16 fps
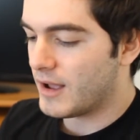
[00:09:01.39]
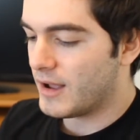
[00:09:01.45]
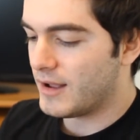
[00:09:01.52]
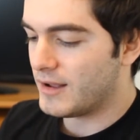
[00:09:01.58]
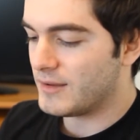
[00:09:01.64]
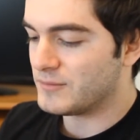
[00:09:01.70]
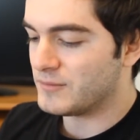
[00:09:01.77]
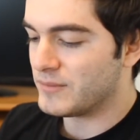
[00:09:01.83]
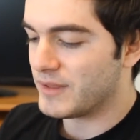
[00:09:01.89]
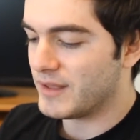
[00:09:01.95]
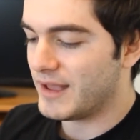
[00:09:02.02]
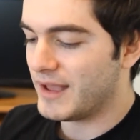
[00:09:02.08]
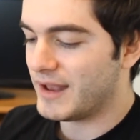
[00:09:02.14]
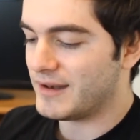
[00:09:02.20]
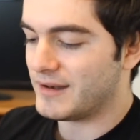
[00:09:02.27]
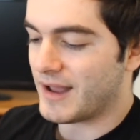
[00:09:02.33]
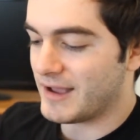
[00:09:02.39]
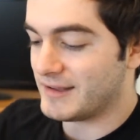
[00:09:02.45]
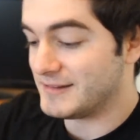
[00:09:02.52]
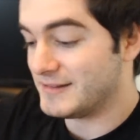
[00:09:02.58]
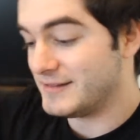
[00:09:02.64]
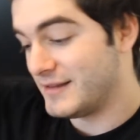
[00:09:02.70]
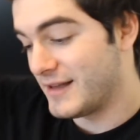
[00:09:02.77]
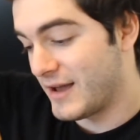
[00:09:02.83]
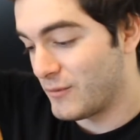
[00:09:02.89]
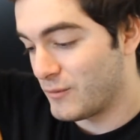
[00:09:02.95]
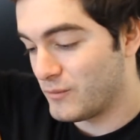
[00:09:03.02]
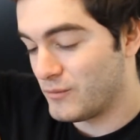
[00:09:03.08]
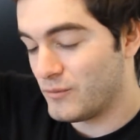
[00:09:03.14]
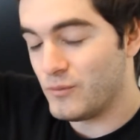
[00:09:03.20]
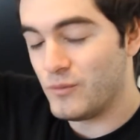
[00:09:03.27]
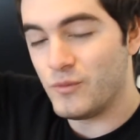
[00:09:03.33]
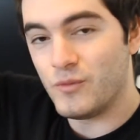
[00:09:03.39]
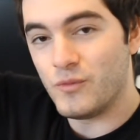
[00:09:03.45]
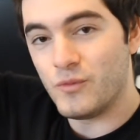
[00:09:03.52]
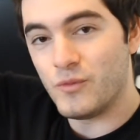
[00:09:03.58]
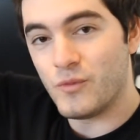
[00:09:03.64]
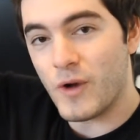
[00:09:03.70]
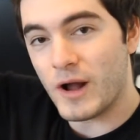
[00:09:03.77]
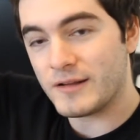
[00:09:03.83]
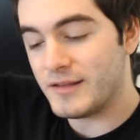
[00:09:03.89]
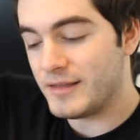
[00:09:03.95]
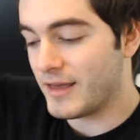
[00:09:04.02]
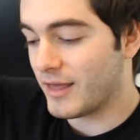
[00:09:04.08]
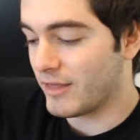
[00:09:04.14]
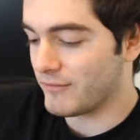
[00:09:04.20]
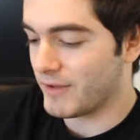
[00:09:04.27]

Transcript: And I walked to the